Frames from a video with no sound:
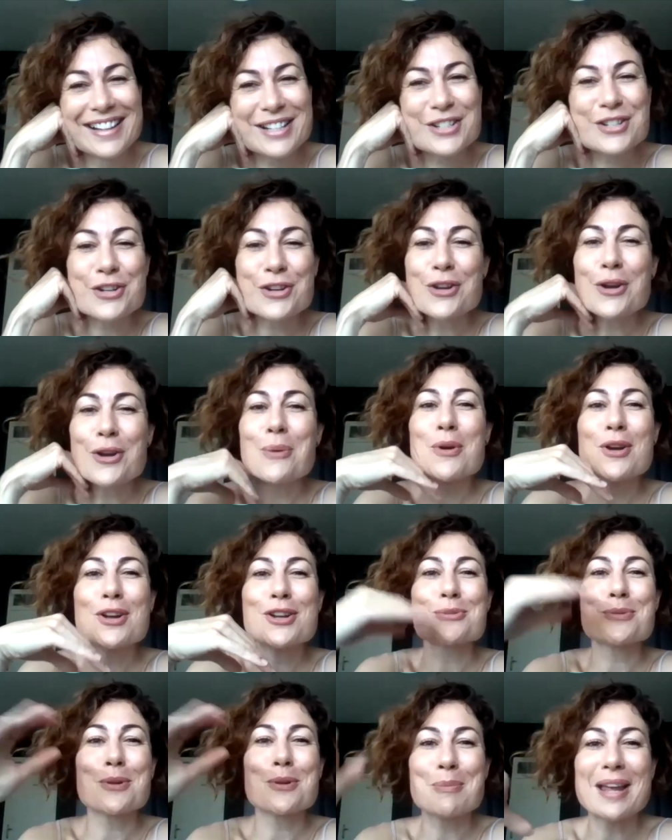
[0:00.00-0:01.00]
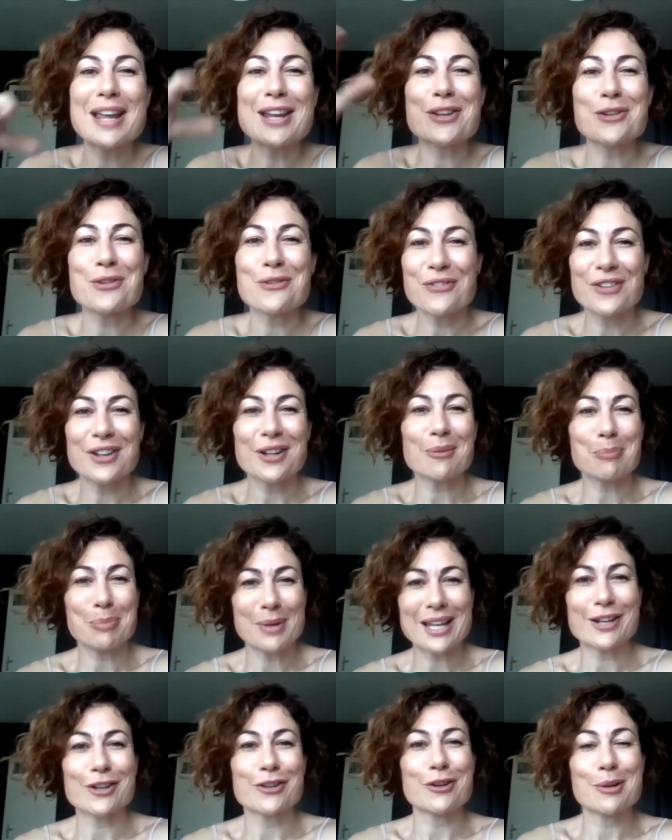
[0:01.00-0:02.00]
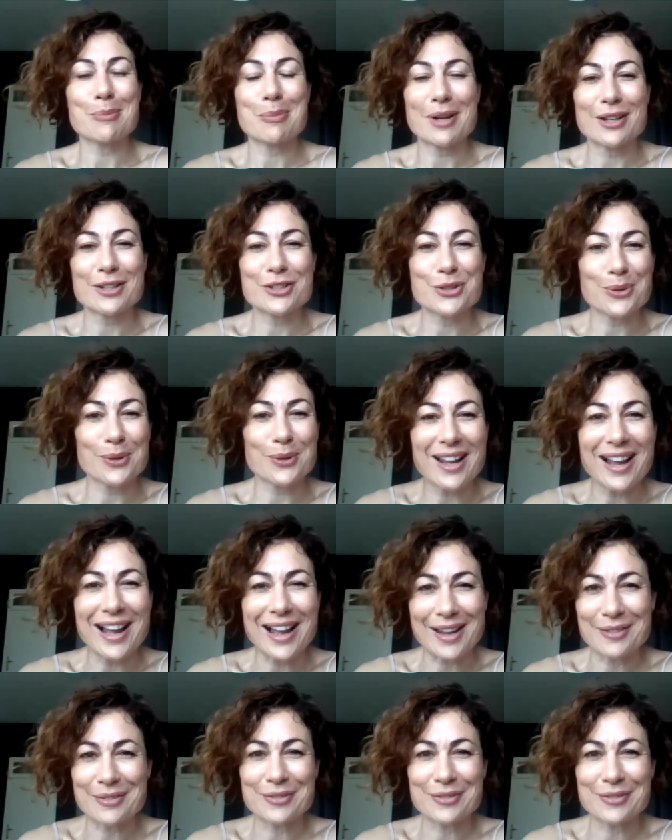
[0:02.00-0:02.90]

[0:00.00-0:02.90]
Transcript: Do your worst will make you feel better about your life.